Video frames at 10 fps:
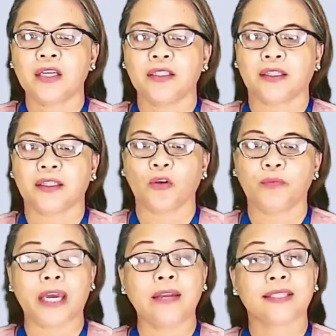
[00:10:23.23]
that the
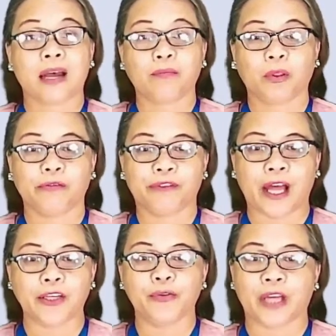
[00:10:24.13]
obtained sample
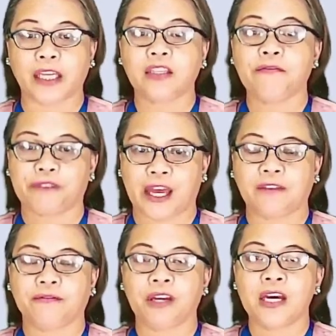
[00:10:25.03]
value 95